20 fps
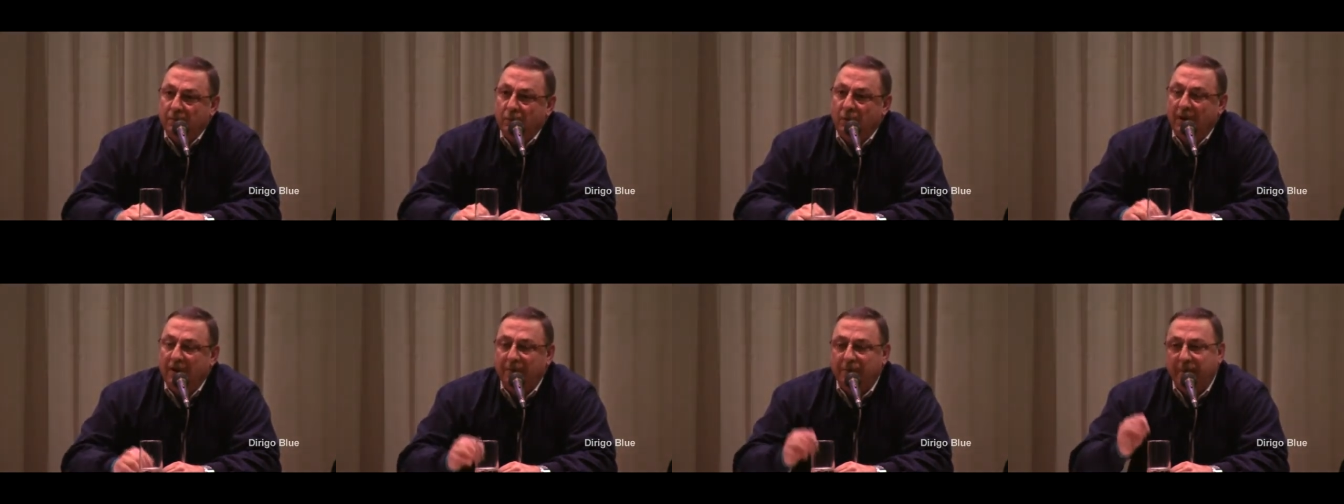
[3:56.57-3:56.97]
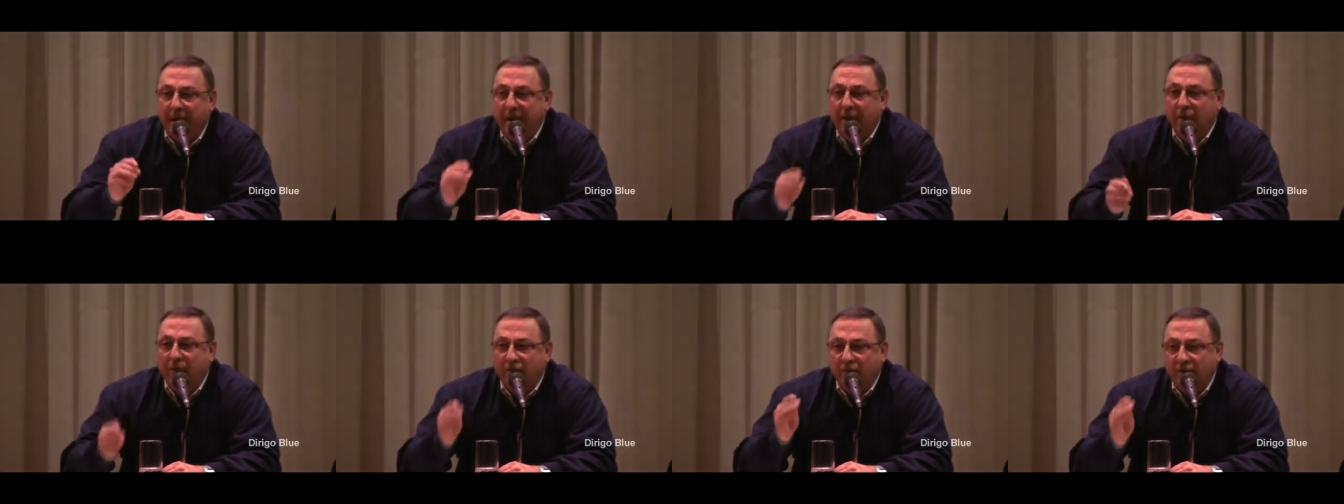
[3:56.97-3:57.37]
Well, the
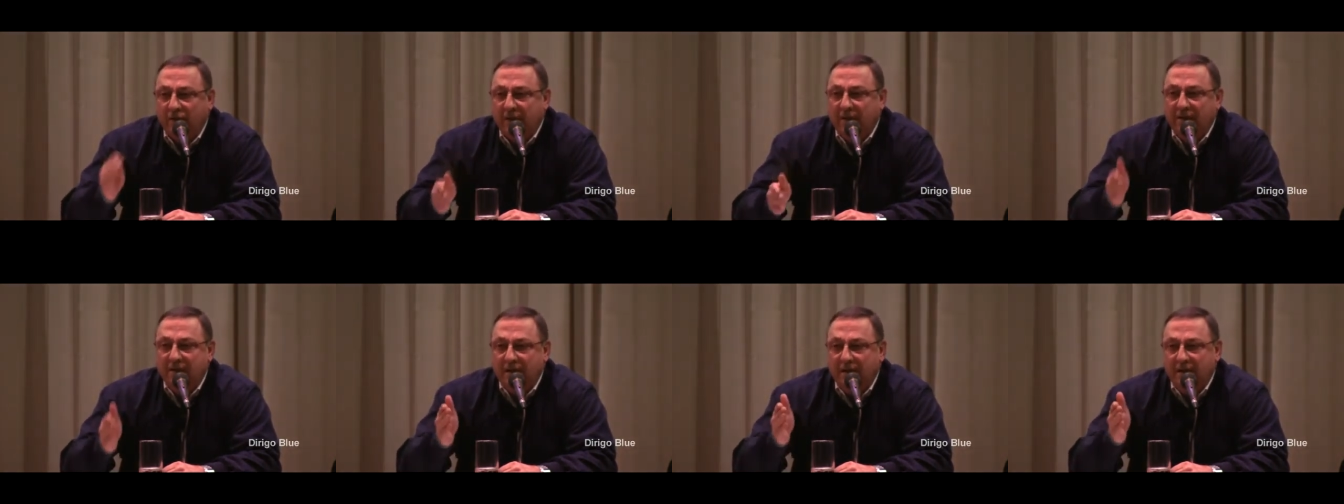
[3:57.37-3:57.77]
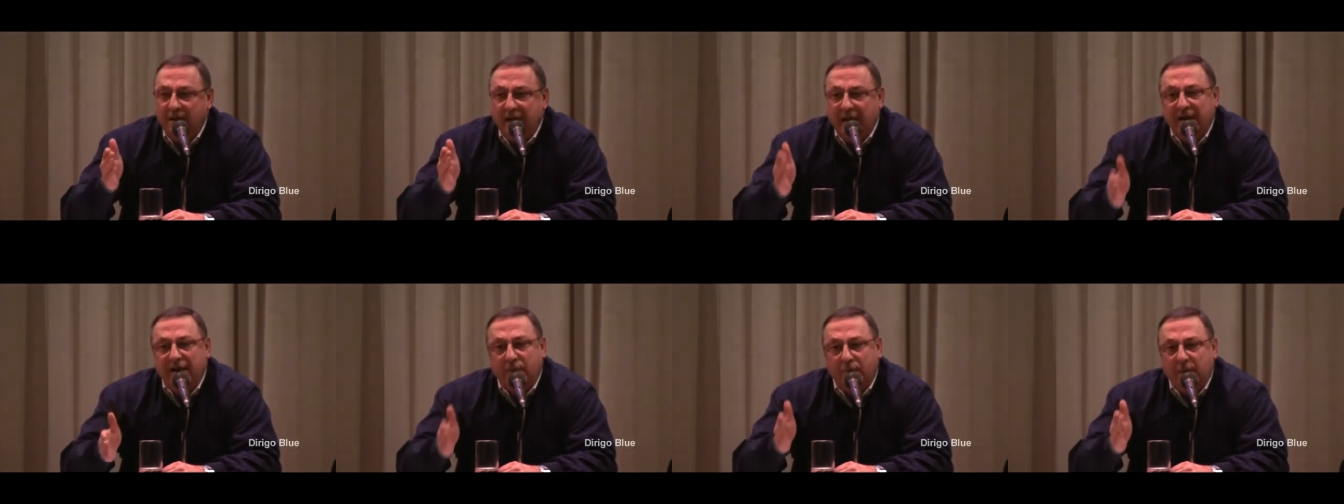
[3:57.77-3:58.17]
parents
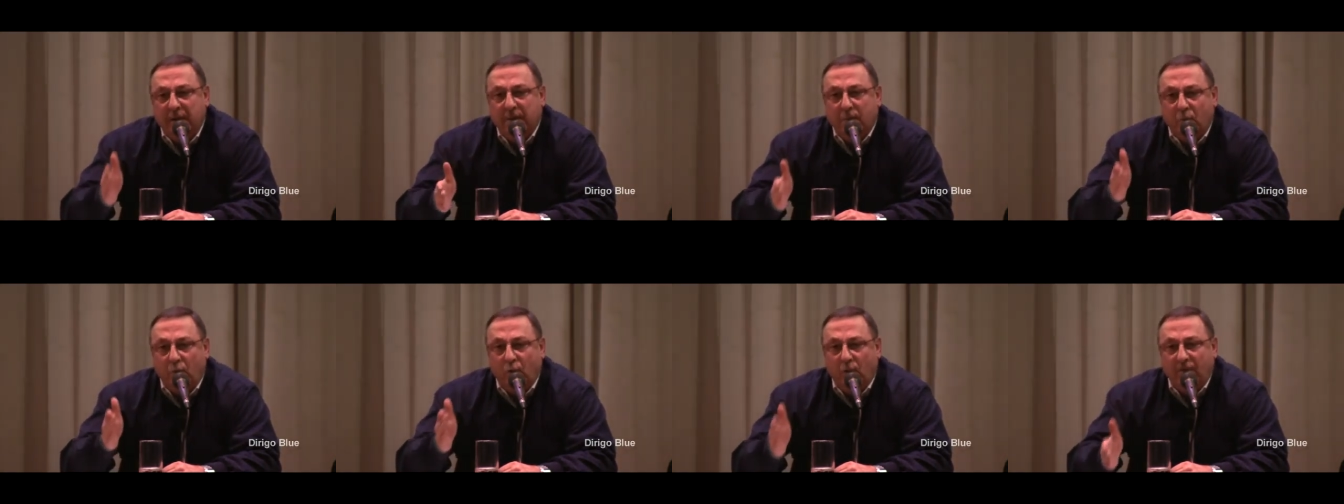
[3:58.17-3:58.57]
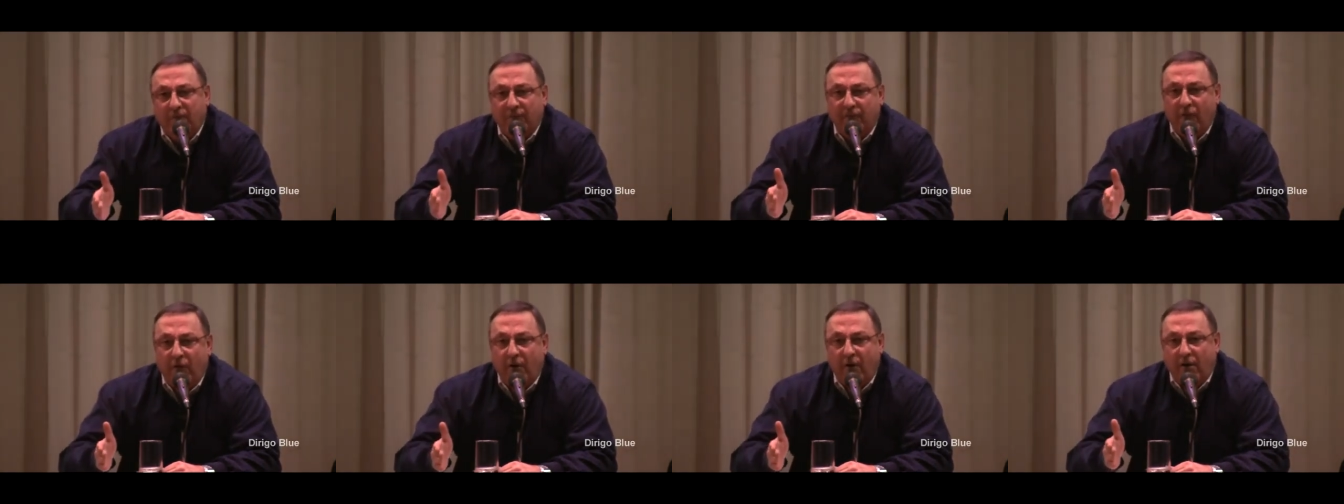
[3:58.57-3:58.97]
need to be more
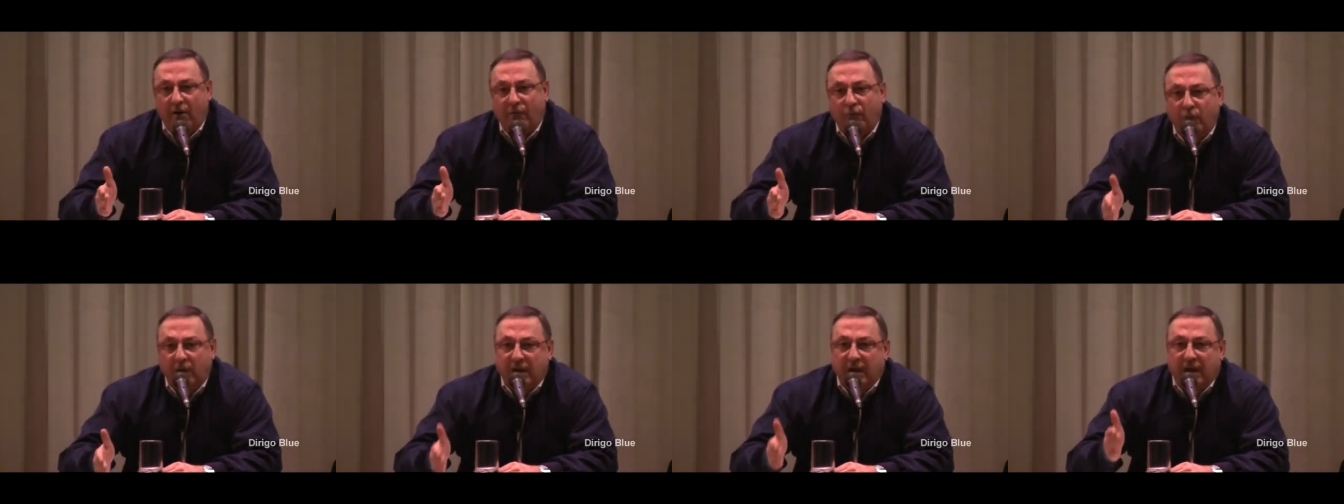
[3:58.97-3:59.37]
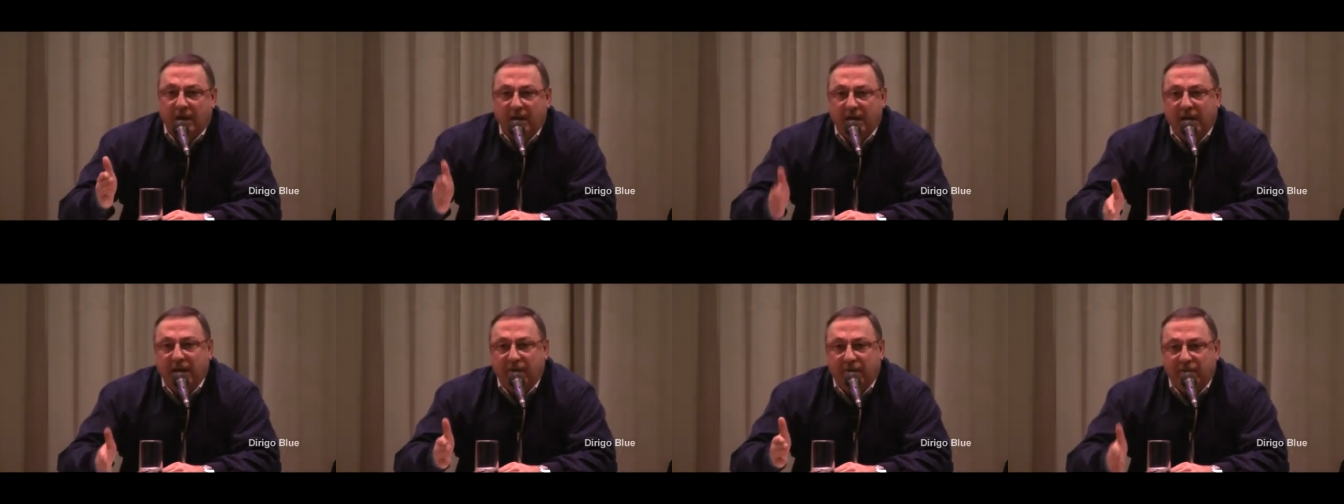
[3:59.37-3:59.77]
involved. We got
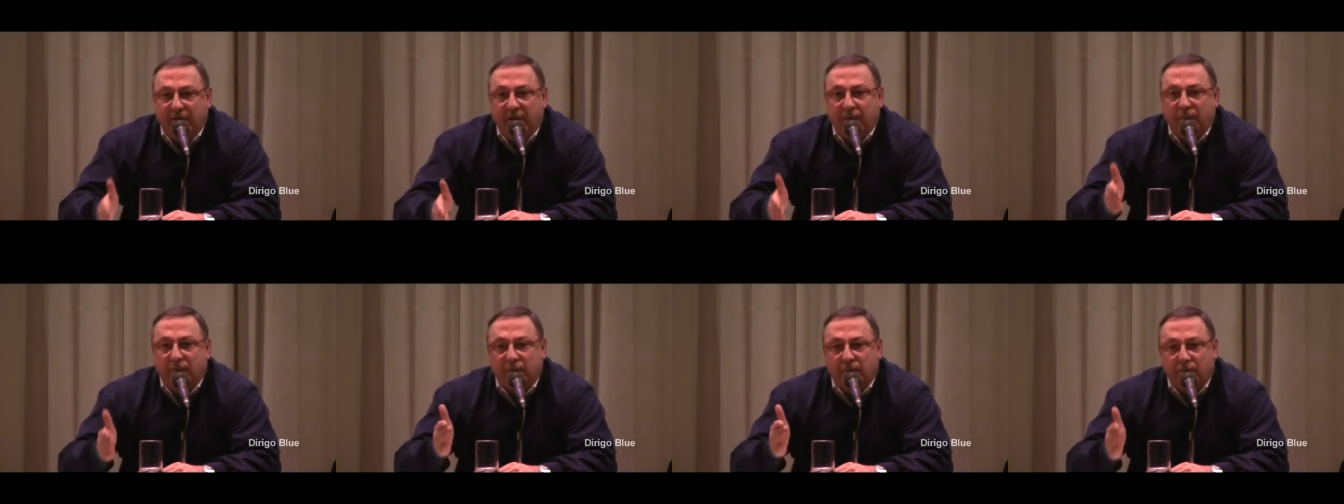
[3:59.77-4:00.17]
to give them